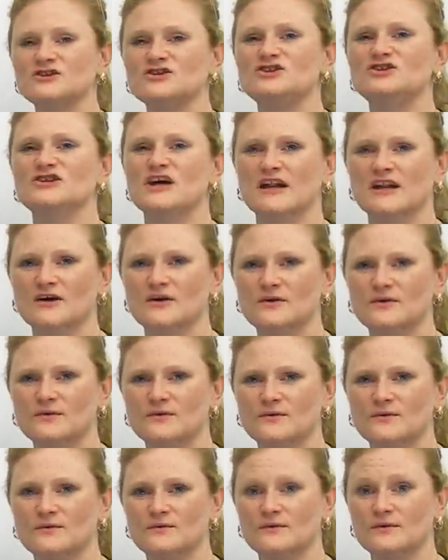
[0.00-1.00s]
Jello,
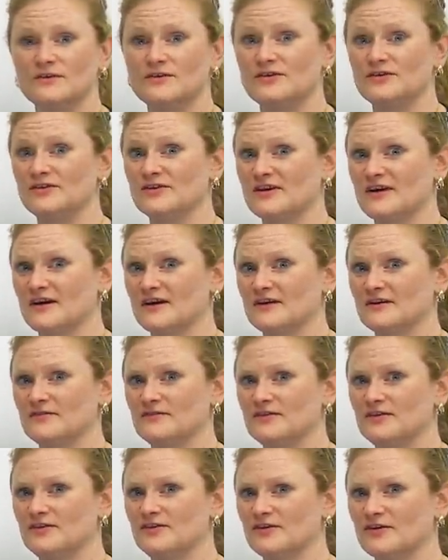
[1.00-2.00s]
which is a kind
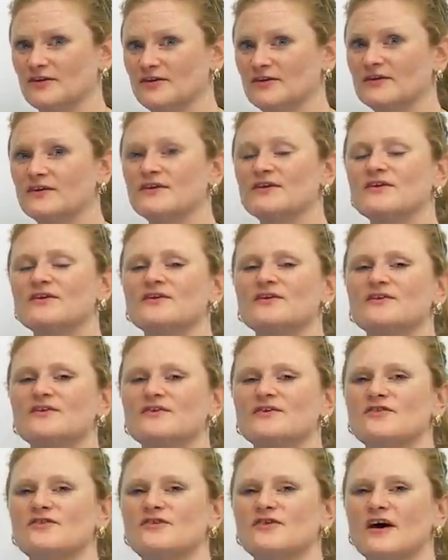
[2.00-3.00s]
of dessert.
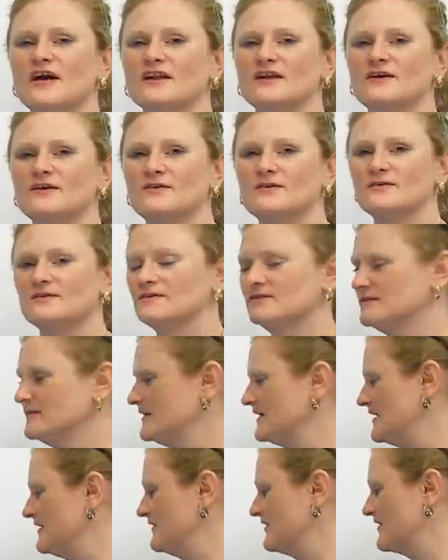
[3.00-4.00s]
Jello,
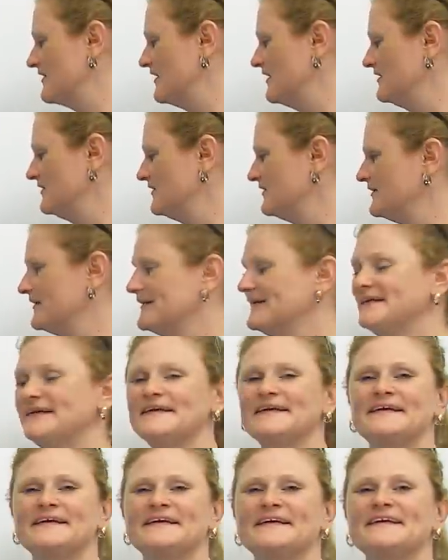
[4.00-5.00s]
and the color
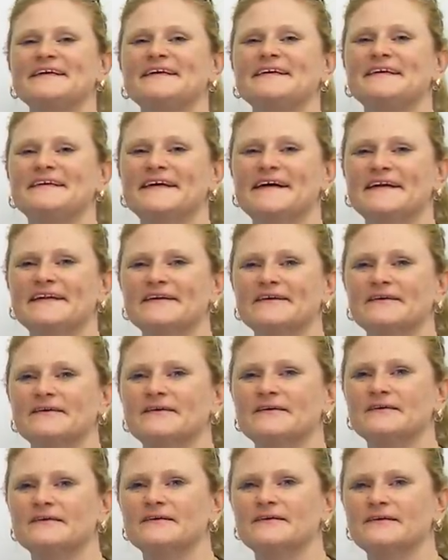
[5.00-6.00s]
yellow.
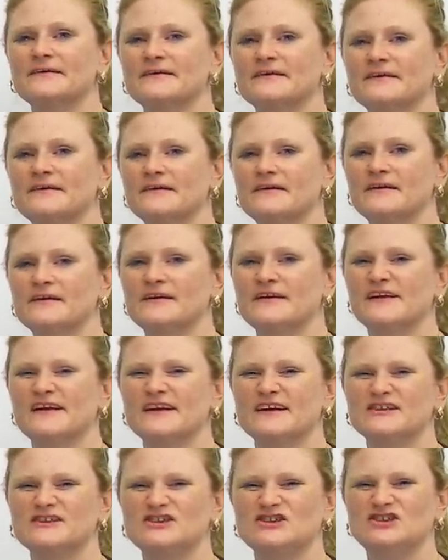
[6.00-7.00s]

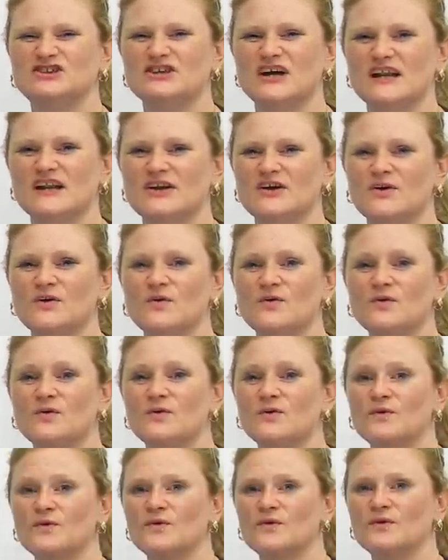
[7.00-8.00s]
Jello,
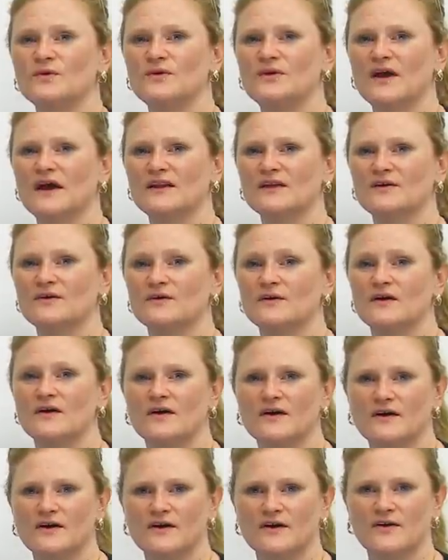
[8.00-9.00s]
yellow.
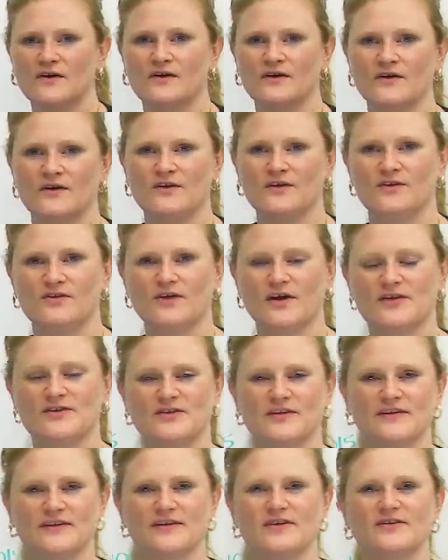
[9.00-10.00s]
Try and
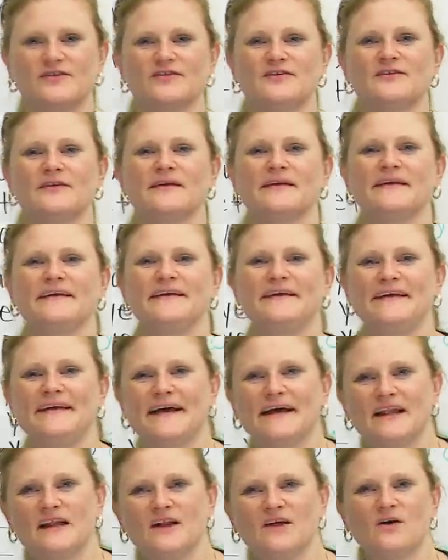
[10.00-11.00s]
say this
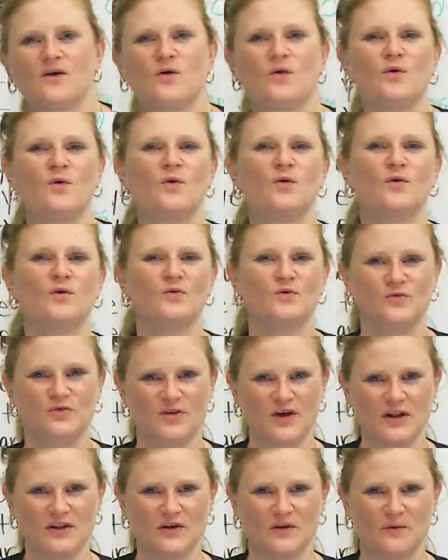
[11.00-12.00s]
yellow,
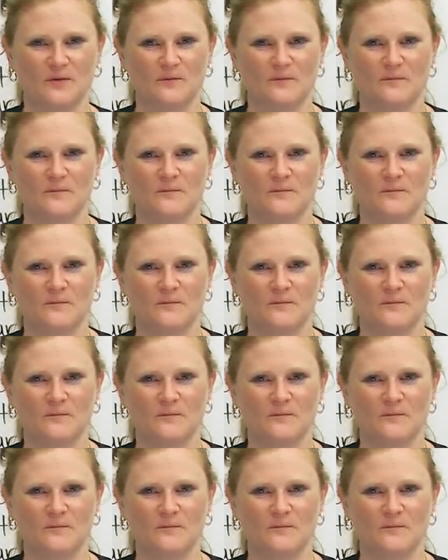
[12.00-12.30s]
jello.